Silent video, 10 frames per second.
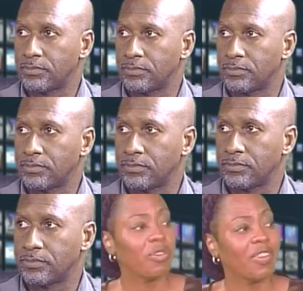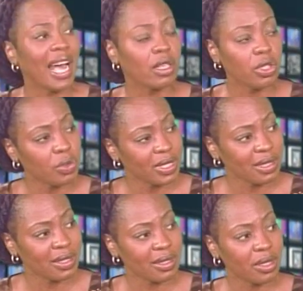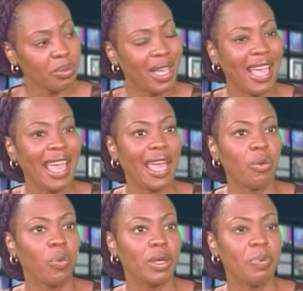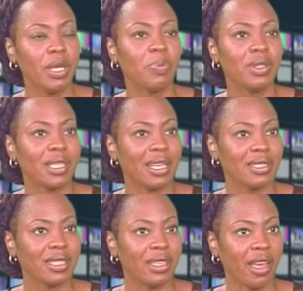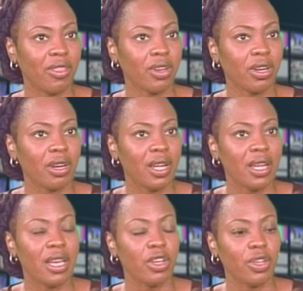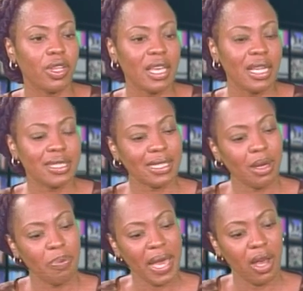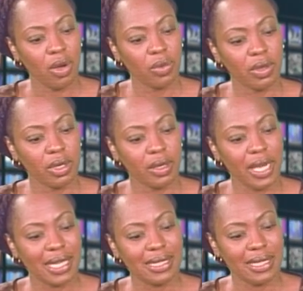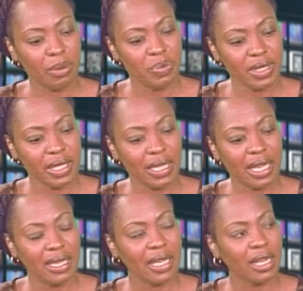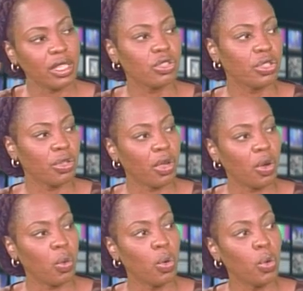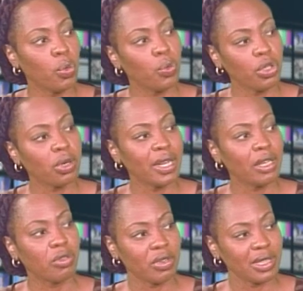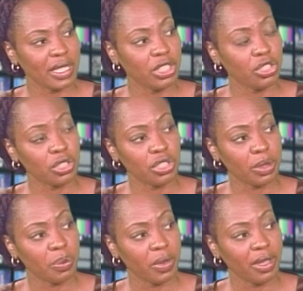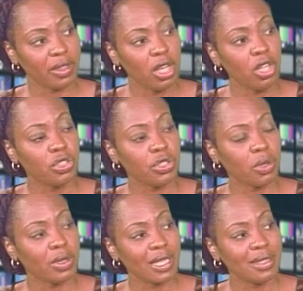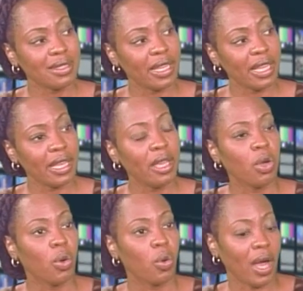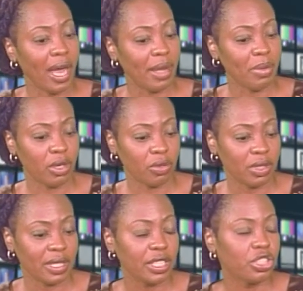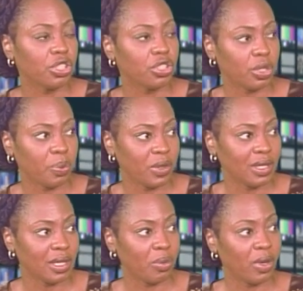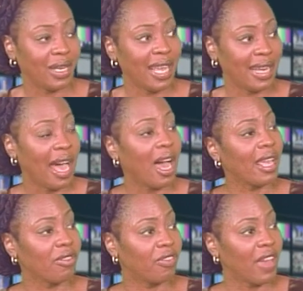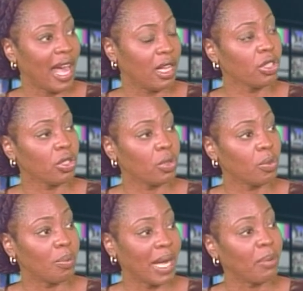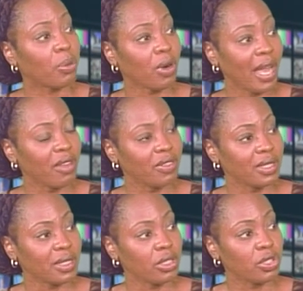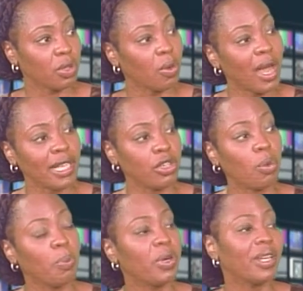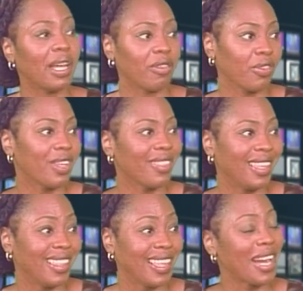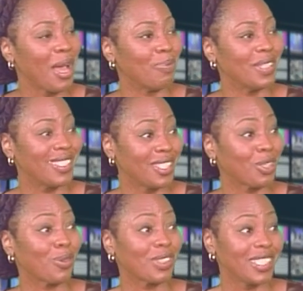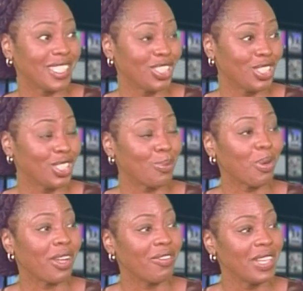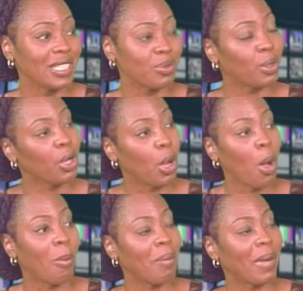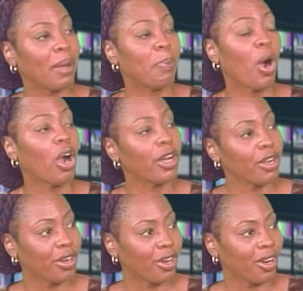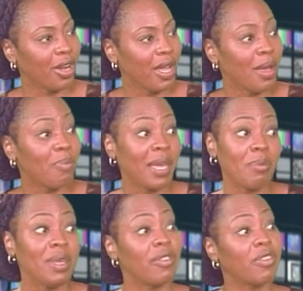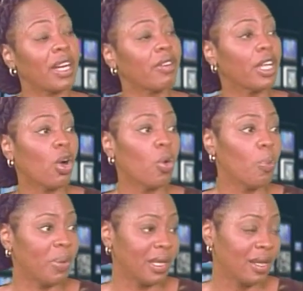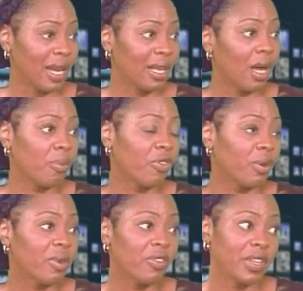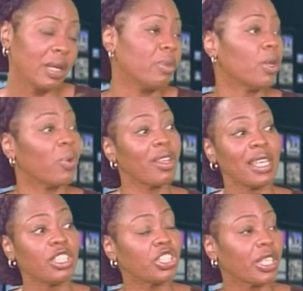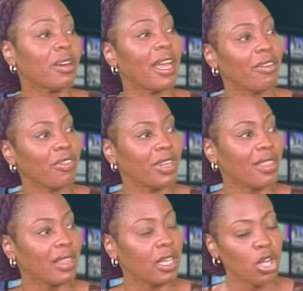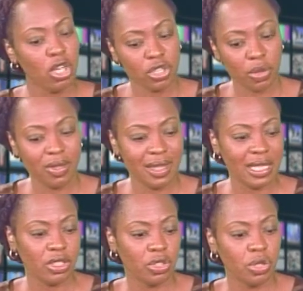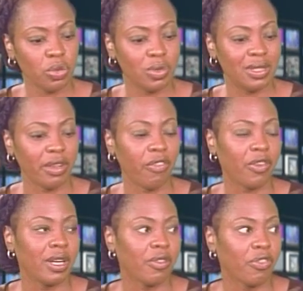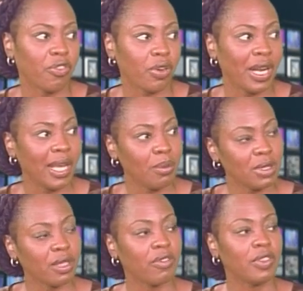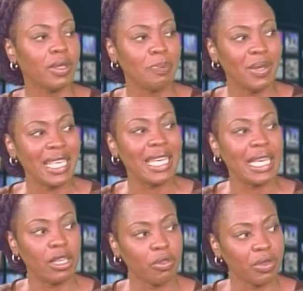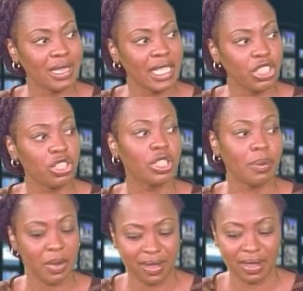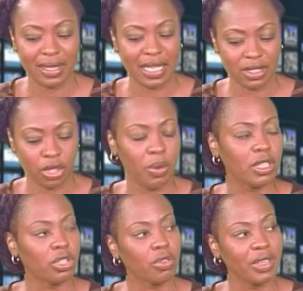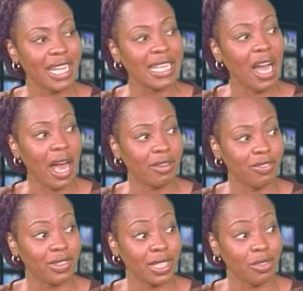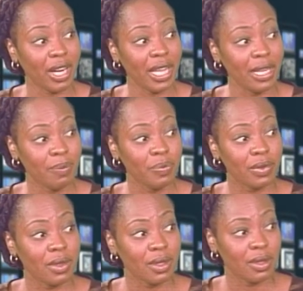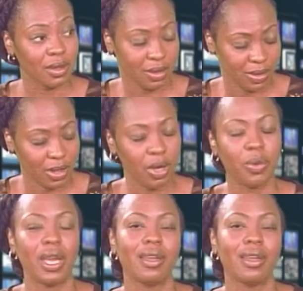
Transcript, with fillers: um, um, their own value system. And when people get together, it's about accepting and getting to know who you're in a relationship with. So let's say I'm in a relationship with someone and I value my privacy, so I don't put everything that happens in our relationship on Facebook. But my partner may be very open and come from a family where they share everything. So these two different frames of being in a relationship it's going to create conflict, right? Well, hold that thought. Okay. We're going to